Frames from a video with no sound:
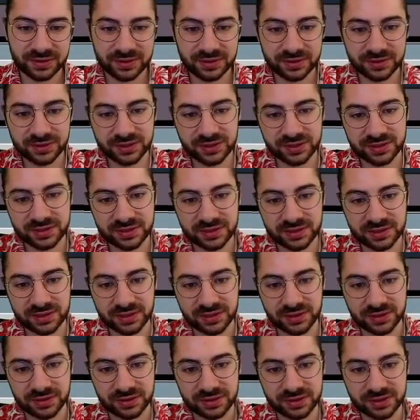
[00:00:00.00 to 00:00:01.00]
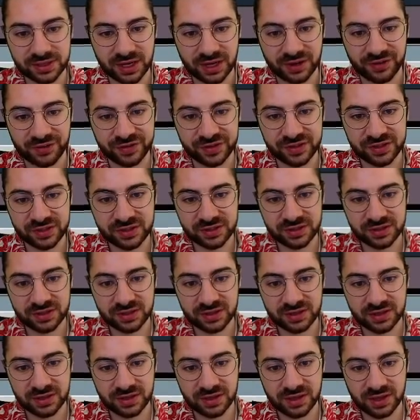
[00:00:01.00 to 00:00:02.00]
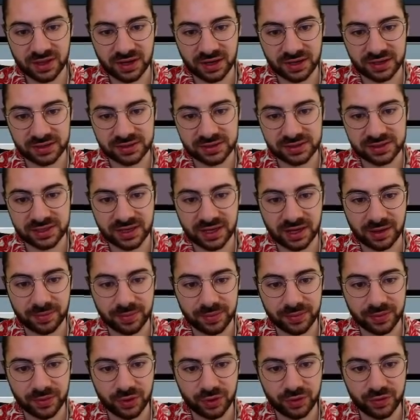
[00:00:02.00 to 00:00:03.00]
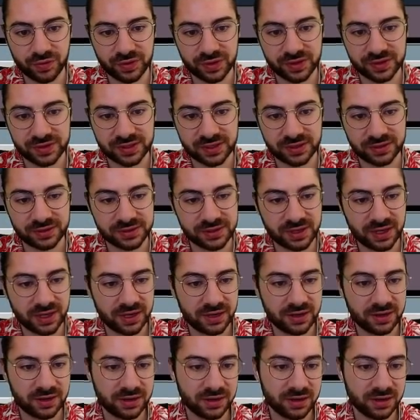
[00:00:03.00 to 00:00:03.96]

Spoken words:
Just little tufts that are going to stick up over this hillside.